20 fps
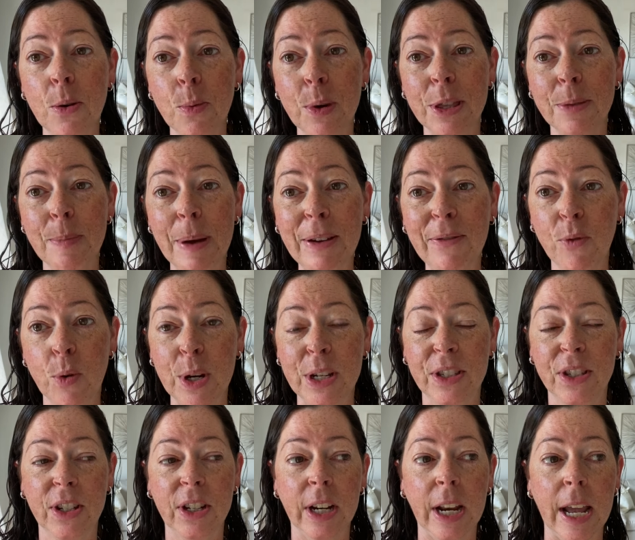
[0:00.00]
with my
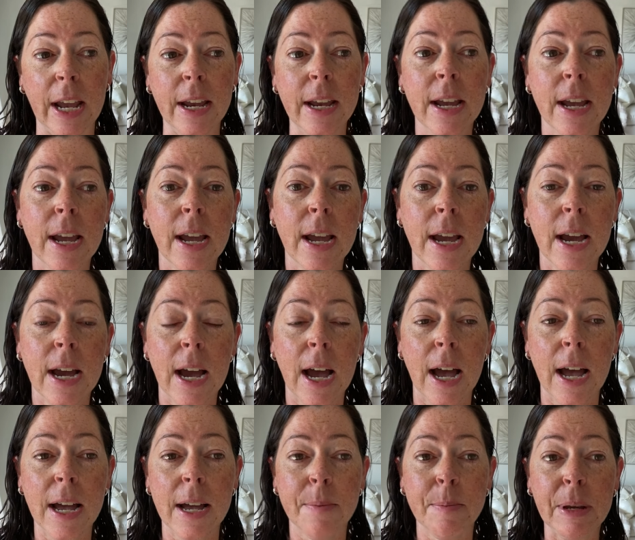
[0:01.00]
voice today.
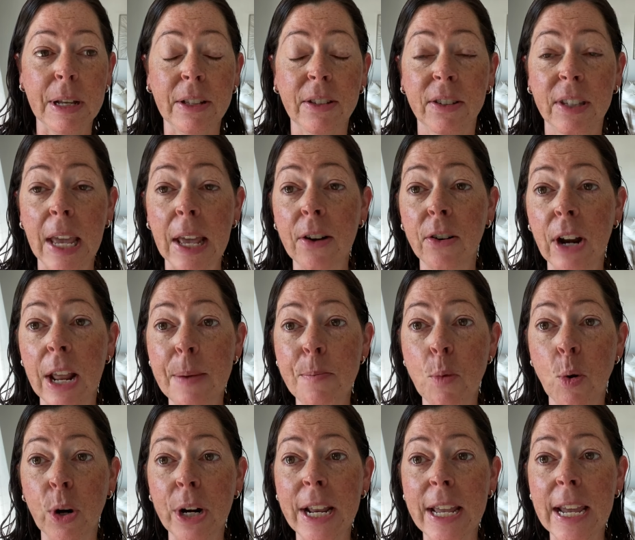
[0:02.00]
Um, it's Saturday
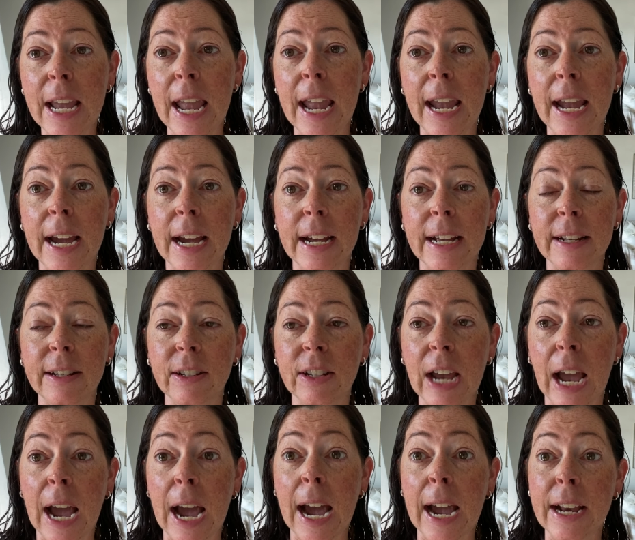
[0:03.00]
morning, and
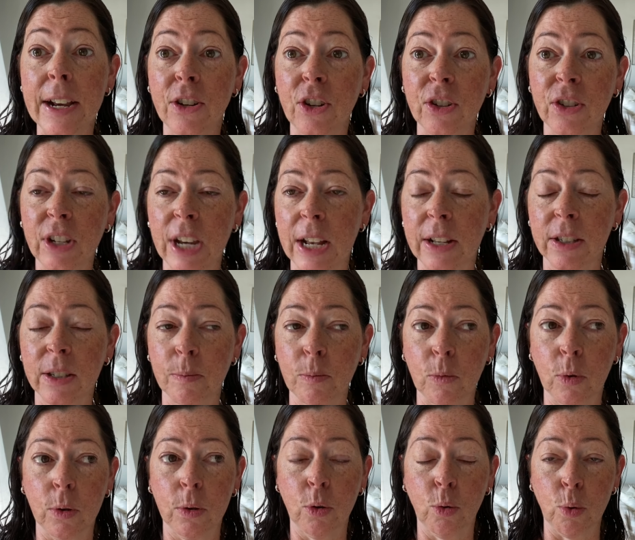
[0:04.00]
I just had
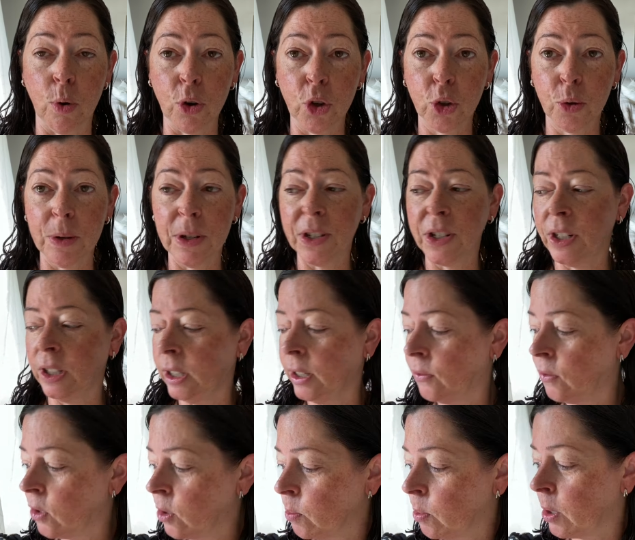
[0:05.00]
some groceries
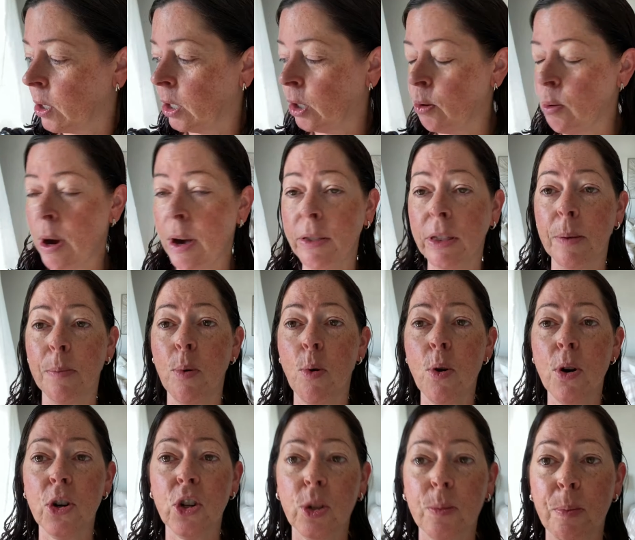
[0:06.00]
delivered. We're going to go out on the
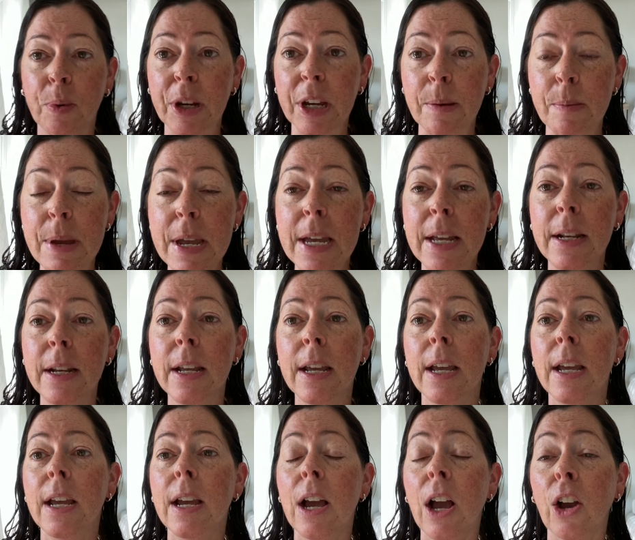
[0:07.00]
porch, bring them in.
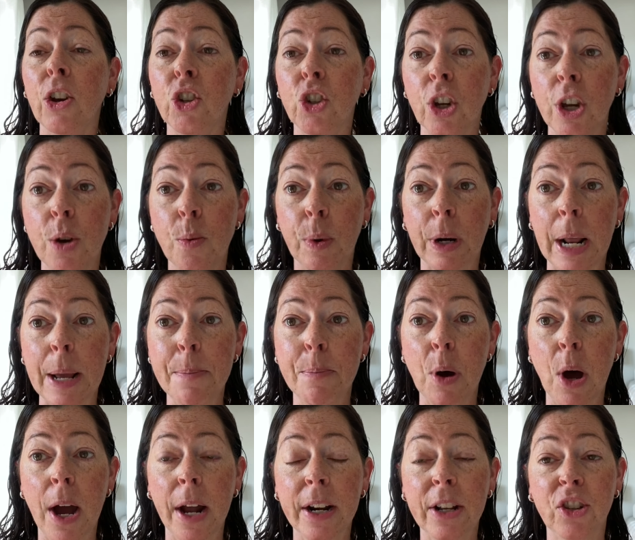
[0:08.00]
I'll show you what I
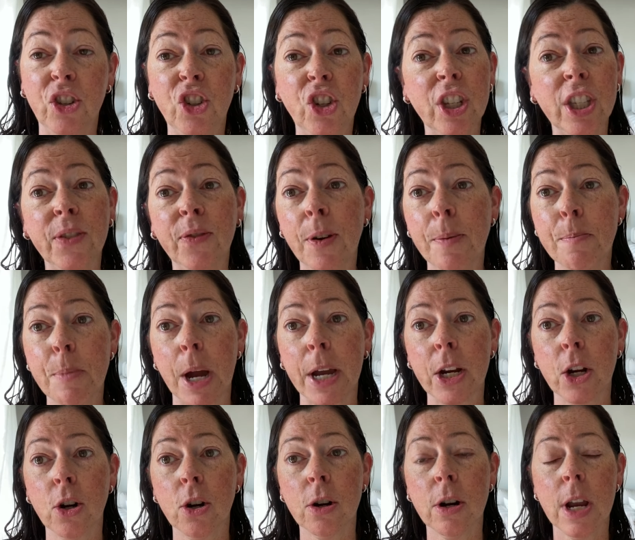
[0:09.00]
bought. It's just from
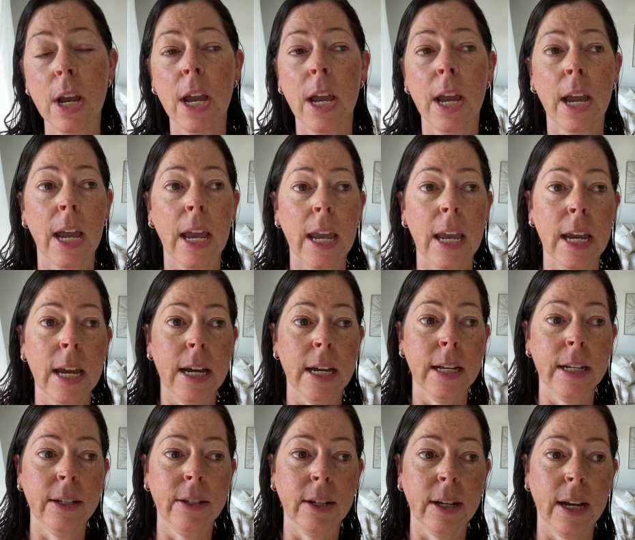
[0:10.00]
Meijer,
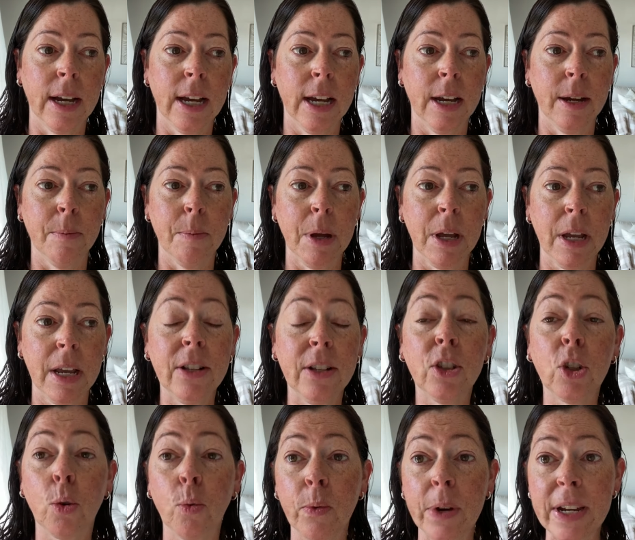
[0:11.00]
and um,
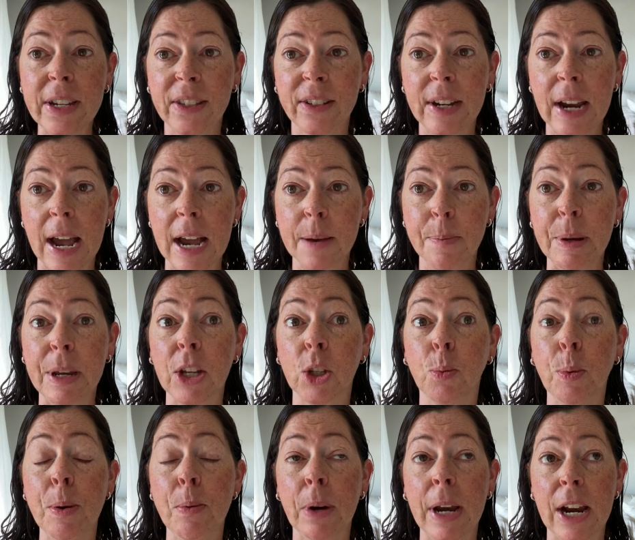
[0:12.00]
it's a restock because
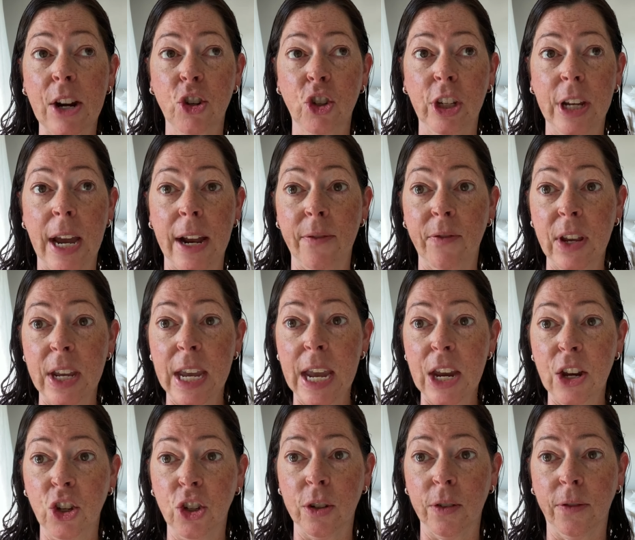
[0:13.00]
we were actually on
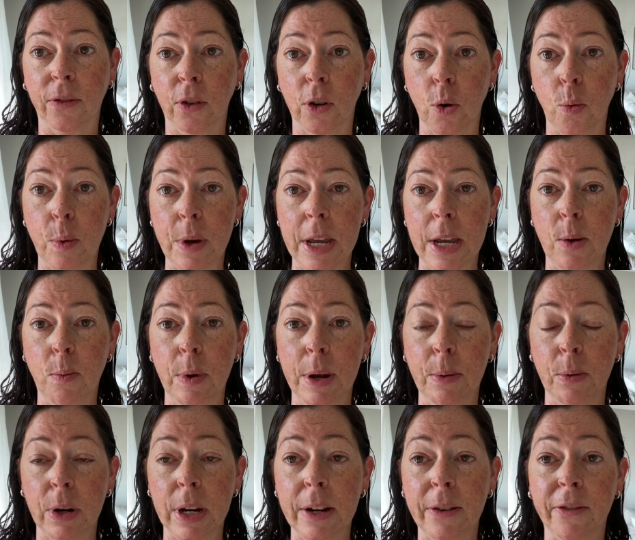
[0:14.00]
vacation for a week. We
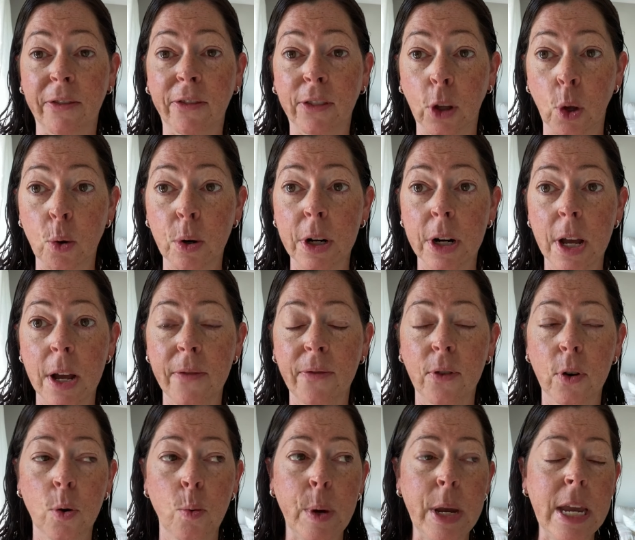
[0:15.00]
were in Florida
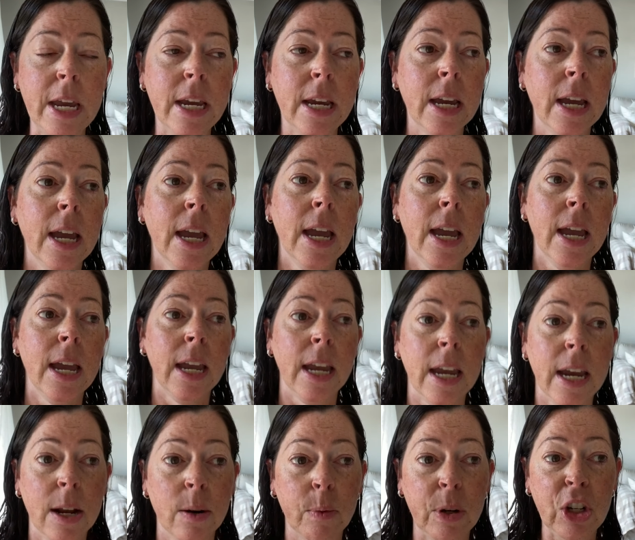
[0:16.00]
for a week,
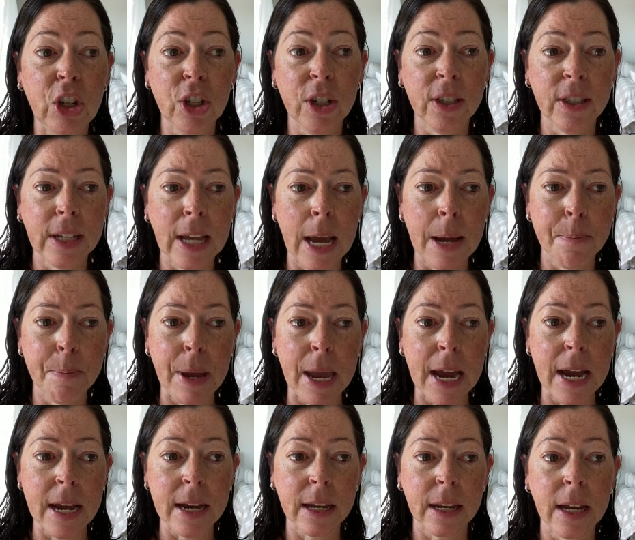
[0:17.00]
and we just got
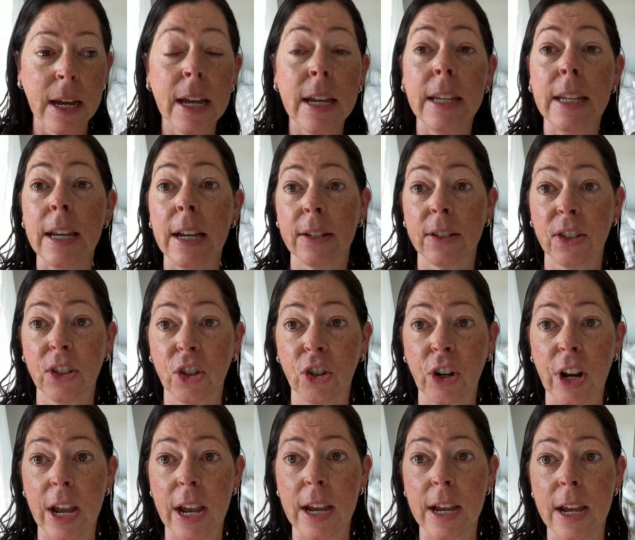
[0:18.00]
back
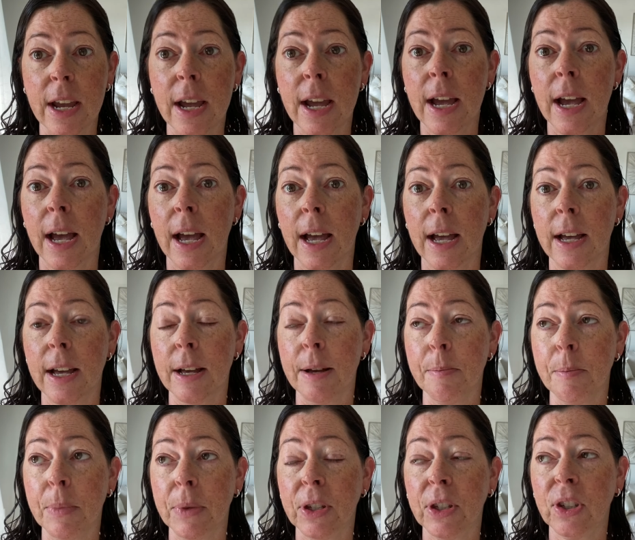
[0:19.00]
yesterday.
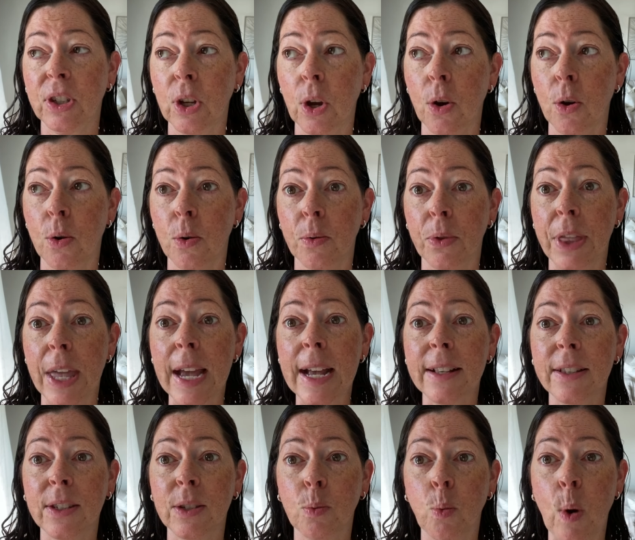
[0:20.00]
Um, so
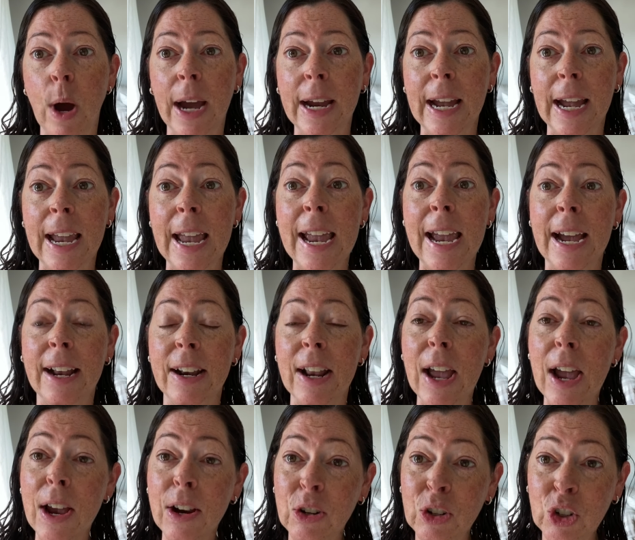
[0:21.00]
that's why I had
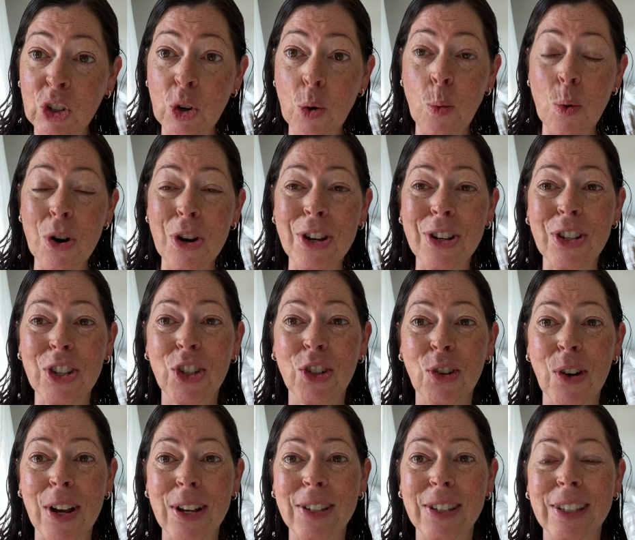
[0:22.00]
extra work and
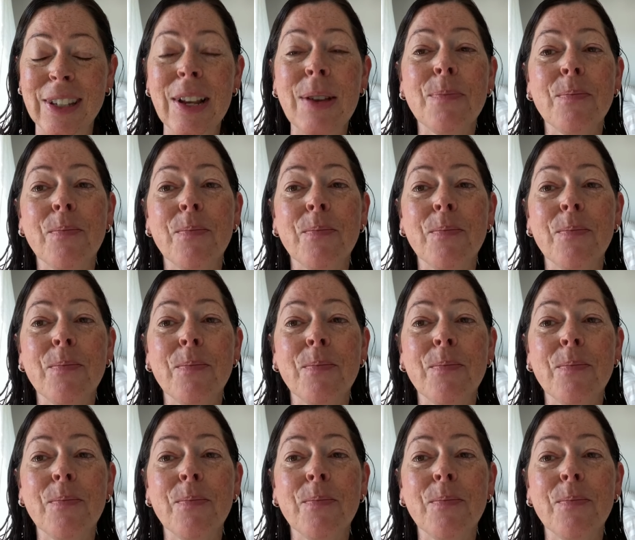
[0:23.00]
stress